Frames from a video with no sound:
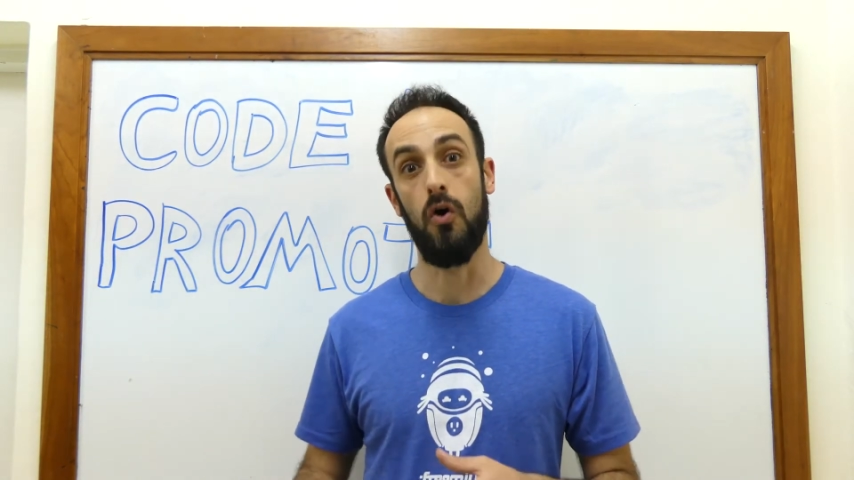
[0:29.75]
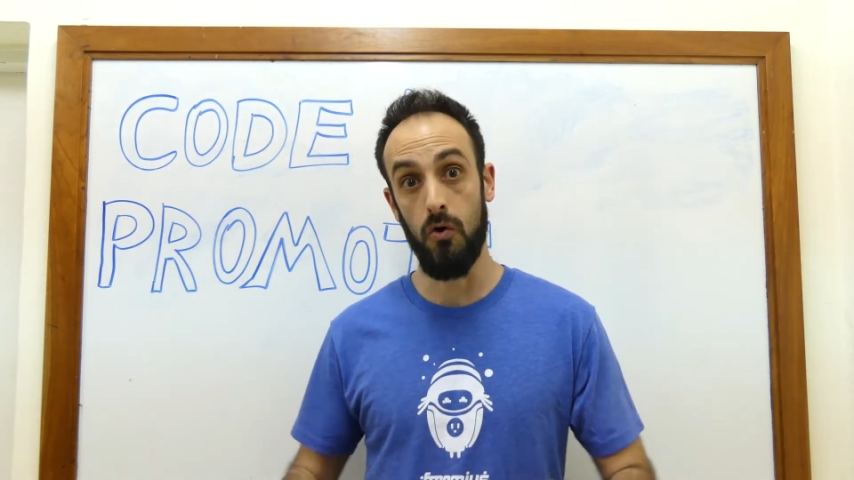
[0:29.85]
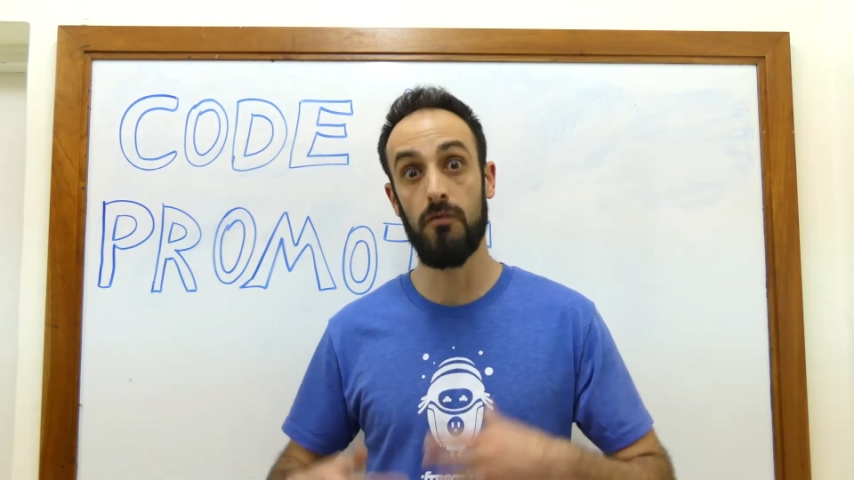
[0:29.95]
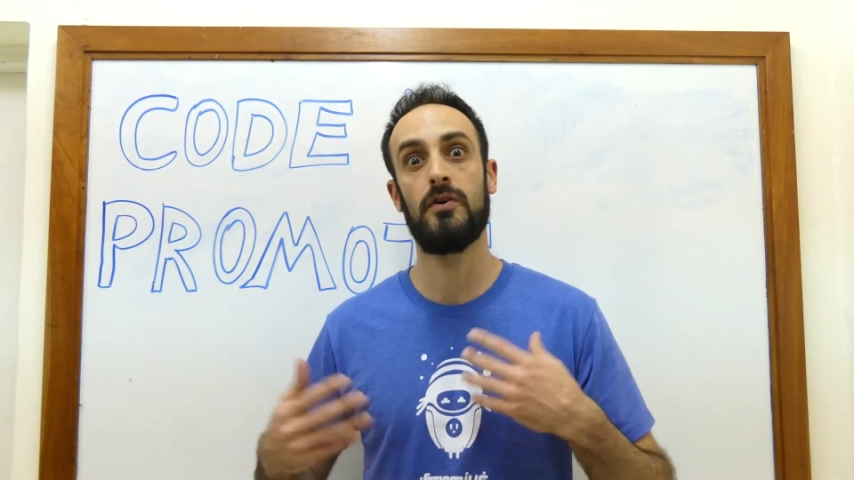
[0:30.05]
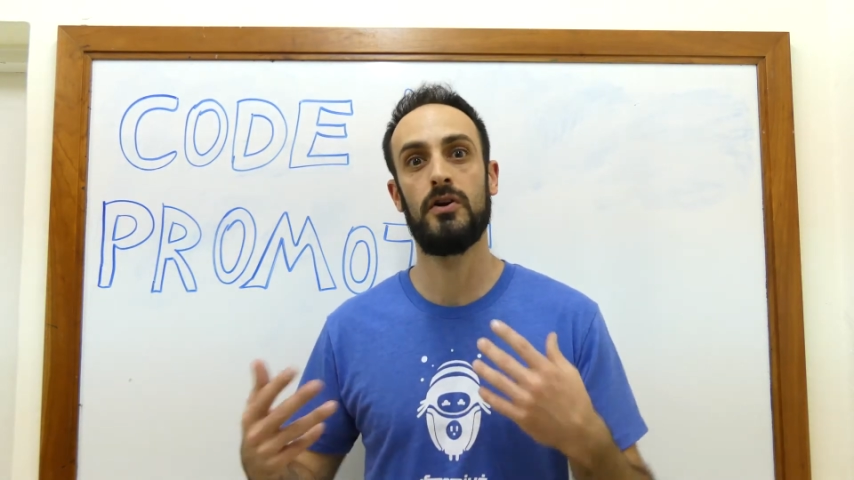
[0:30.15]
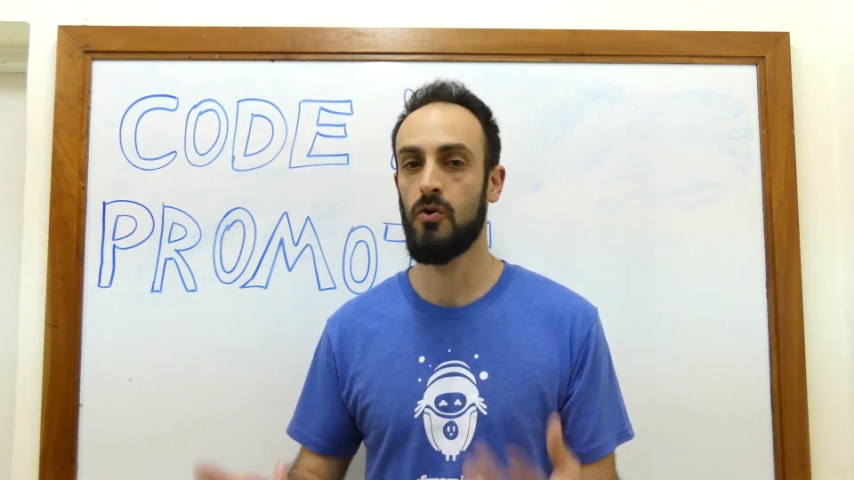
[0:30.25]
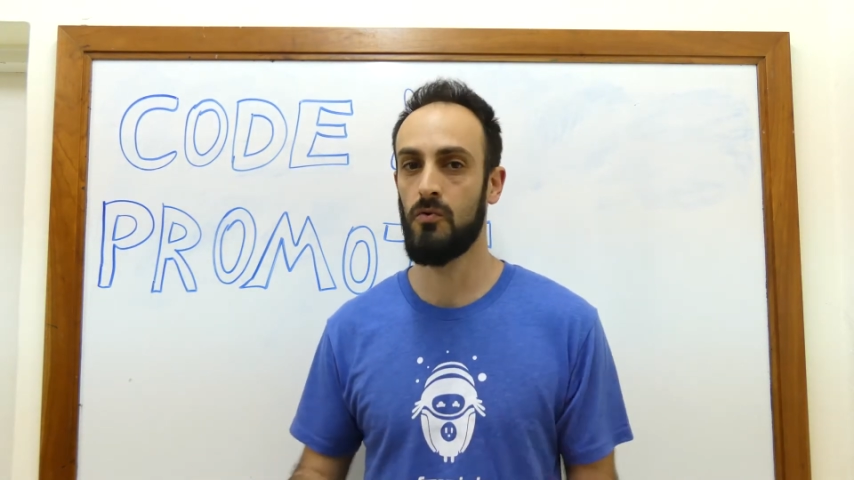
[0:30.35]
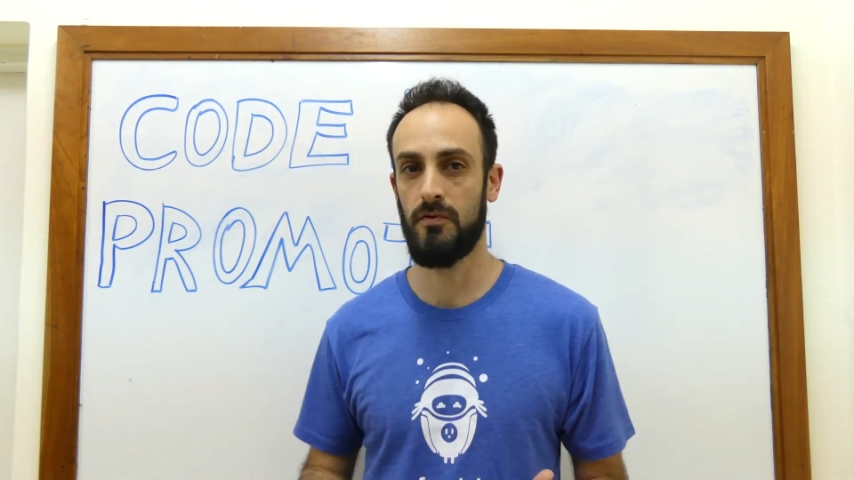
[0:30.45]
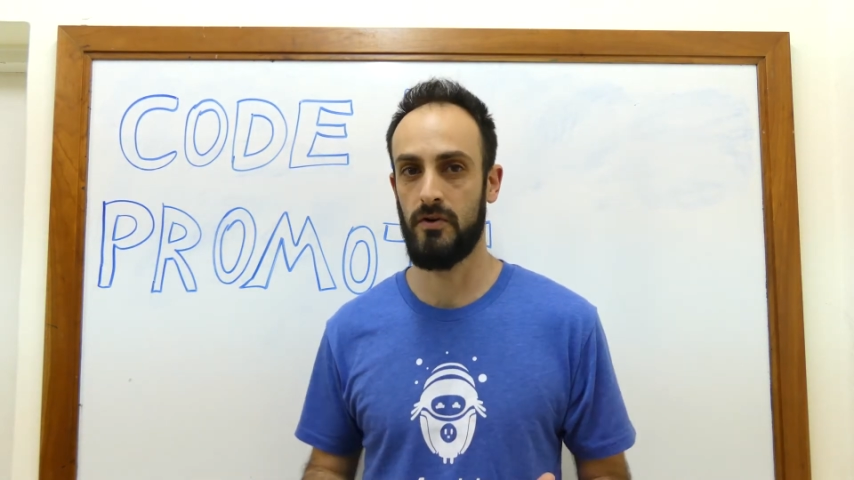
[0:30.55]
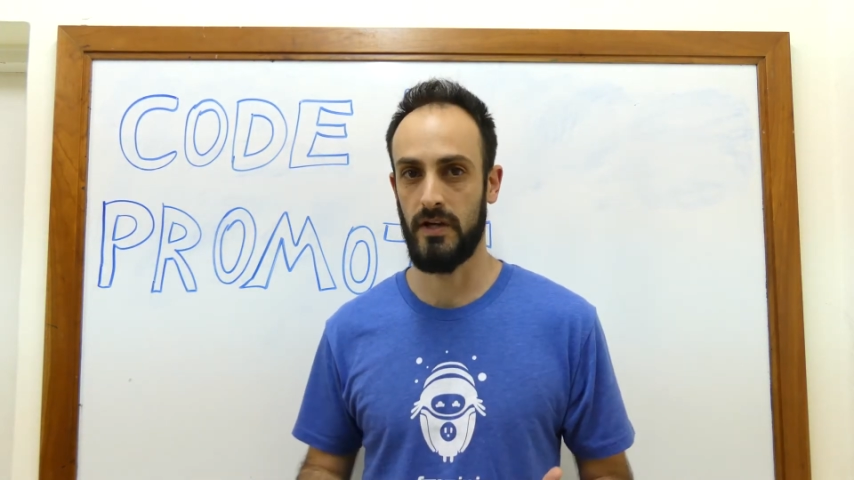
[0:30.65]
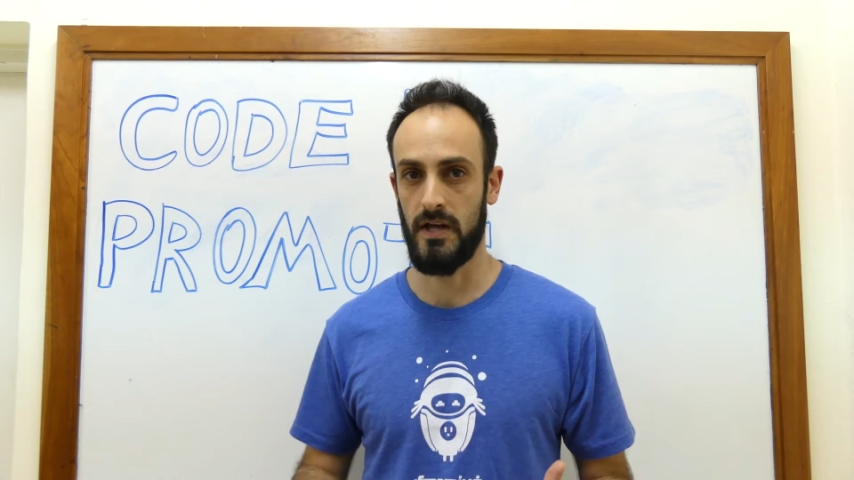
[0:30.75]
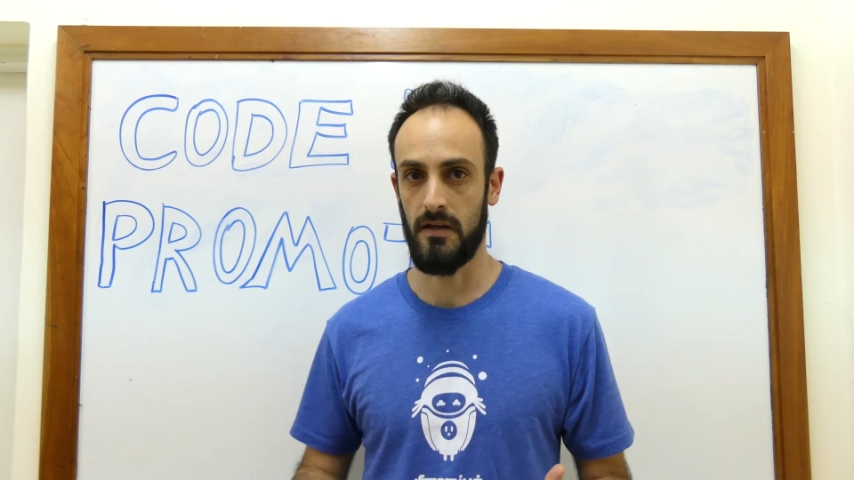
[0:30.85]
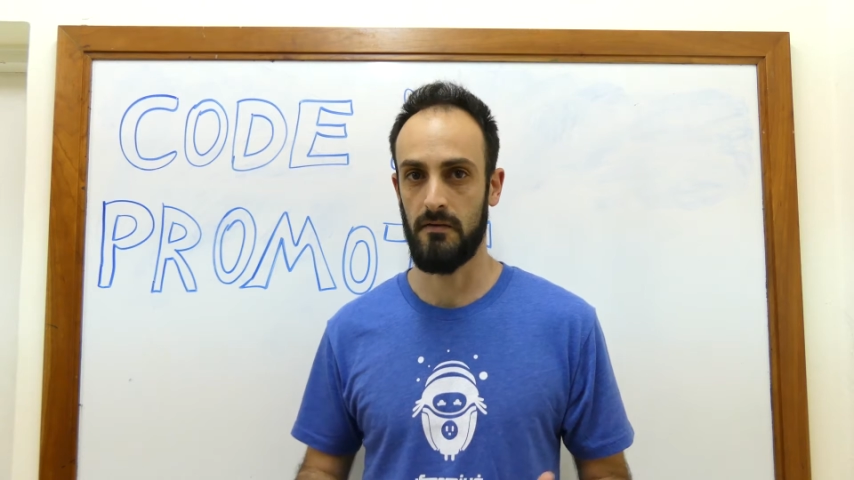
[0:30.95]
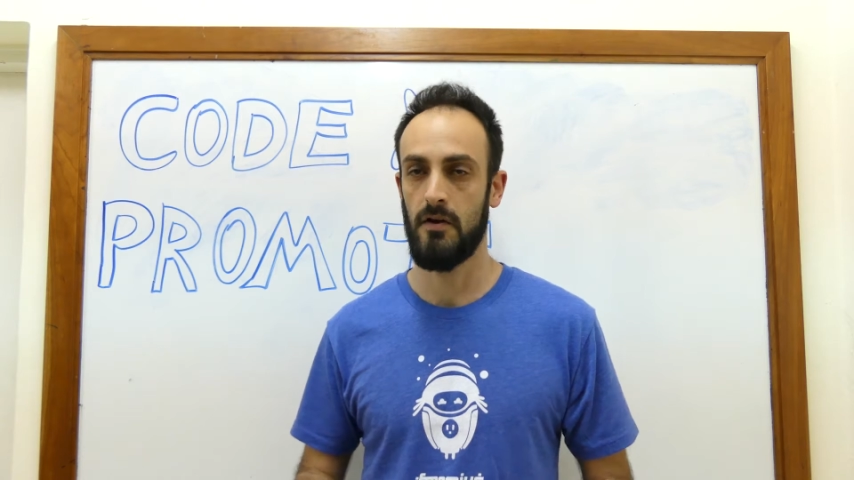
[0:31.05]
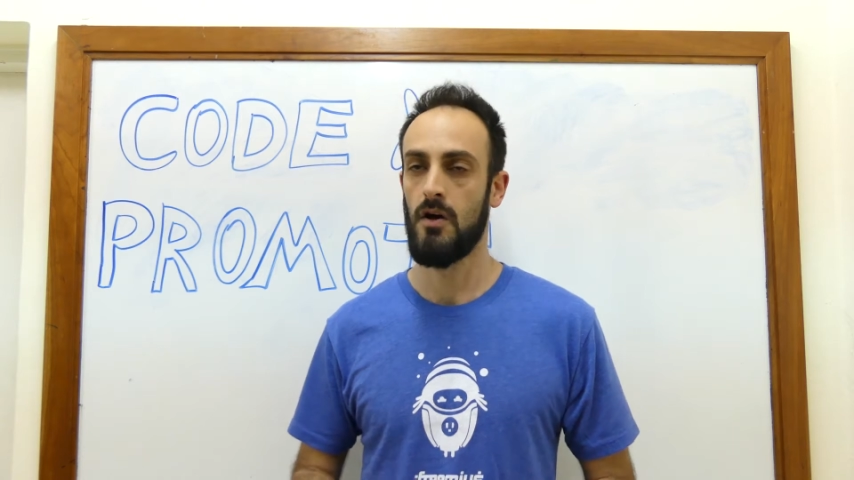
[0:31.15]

over and over again.